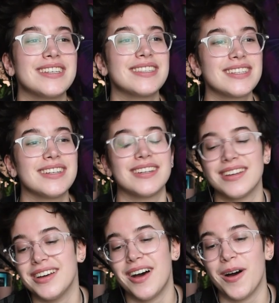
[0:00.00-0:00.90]
things
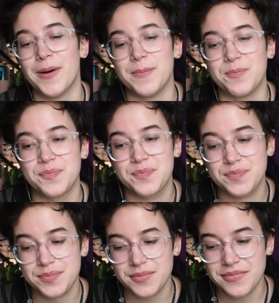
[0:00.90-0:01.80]
in. I
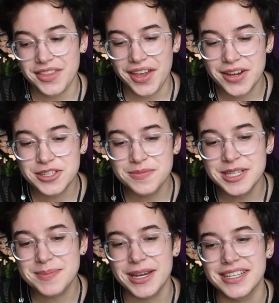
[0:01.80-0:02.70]
do
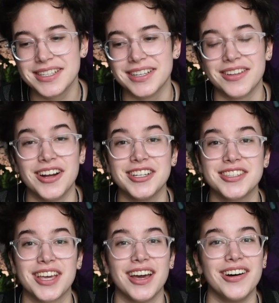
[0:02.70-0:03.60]
miss painting large
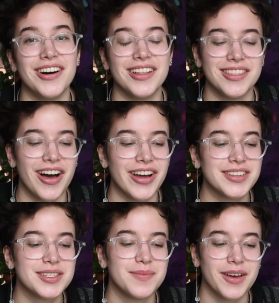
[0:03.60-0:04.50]
scale a lot,